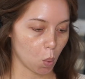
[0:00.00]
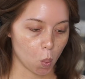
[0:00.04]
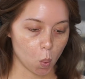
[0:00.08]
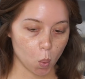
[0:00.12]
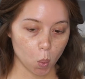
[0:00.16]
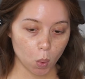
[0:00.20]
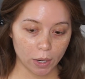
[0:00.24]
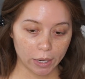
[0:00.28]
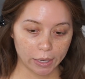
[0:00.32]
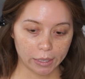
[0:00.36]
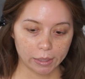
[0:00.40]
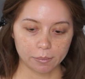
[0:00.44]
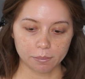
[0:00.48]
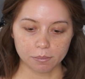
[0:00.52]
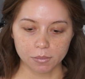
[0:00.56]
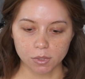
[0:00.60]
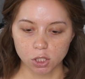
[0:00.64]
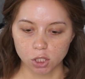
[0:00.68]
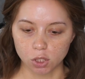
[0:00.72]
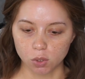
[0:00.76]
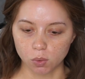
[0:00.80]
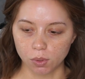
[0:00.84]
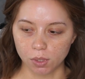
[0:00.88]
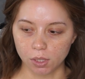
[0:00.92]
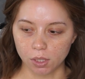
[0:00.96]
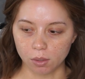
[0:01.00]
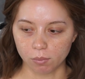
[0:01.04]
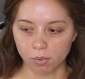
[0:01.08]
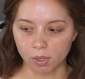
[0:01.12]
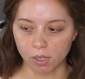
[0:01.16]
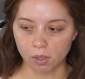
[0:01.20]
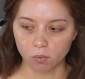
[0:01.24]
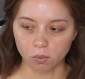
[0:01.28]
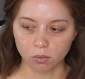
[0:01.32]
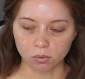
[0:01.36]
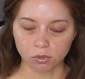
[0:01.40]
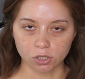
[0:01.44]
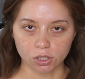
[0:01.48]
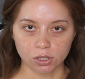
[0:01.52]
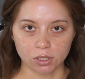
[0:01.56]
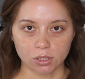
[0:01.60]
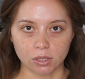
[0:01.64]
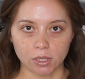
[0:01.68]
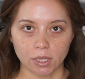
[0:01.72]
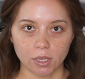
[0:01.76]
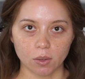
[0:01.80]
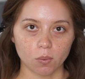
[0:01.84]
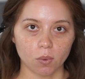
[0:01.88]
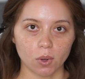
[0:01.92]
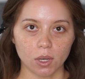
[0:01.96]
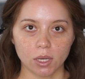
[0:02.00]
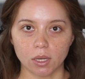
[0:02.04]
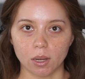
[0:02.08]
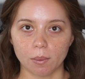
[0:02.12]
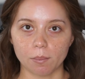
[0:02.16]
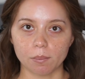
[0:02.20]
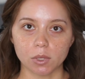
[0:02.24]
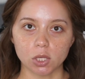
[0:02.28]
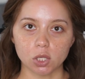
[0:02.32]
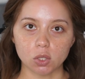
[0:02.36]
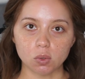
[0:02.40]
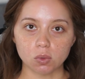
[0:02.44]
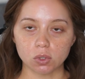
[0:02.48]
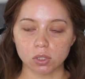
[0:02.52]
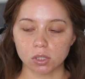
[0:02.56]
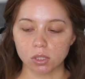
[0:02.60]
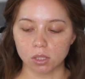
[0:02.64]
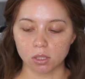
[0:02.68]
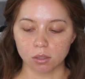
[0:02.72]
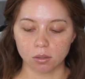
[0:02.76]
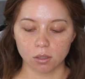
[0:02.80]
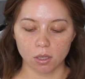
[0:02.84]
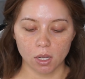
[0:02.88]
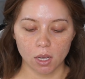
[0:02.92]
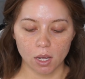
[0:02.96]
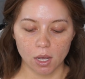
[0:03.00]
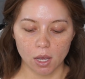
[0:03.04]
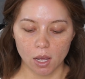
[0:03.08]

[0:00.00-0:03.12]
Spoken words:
what I'm doing, but I will just say what I'm using.